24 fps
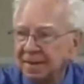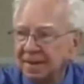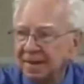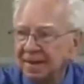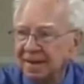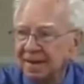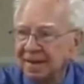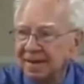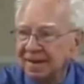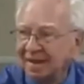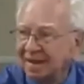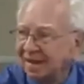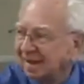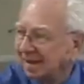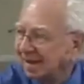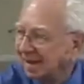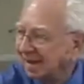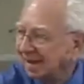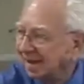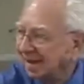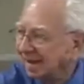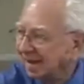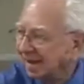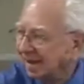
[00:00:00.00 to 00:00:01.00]
They can't
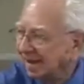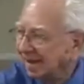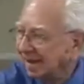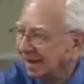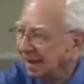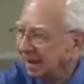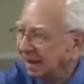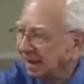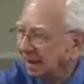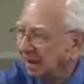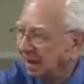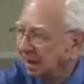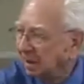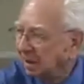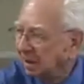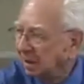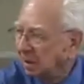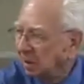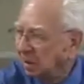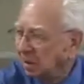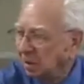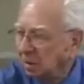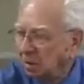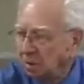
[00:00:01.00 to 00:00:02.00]
arrest you if they pull
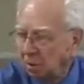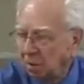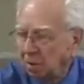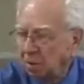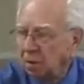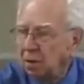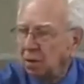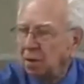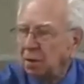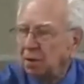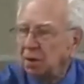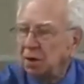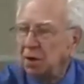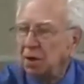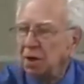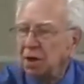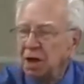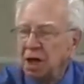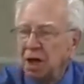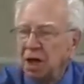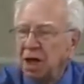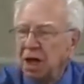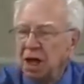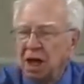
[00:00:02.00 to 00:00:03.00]
you over after 60 the, days.
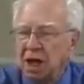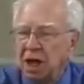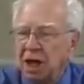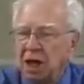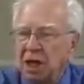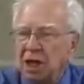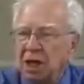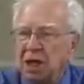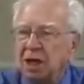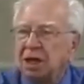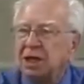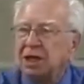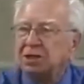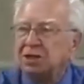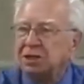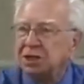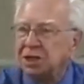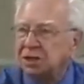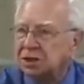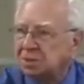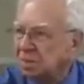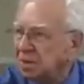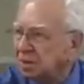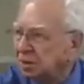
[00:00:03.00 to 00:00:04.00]
It gets
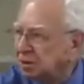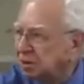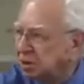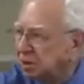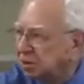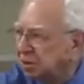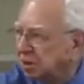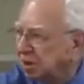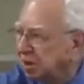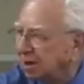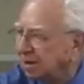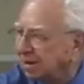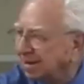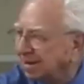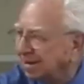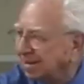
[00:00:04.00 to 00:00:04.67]
dismissed.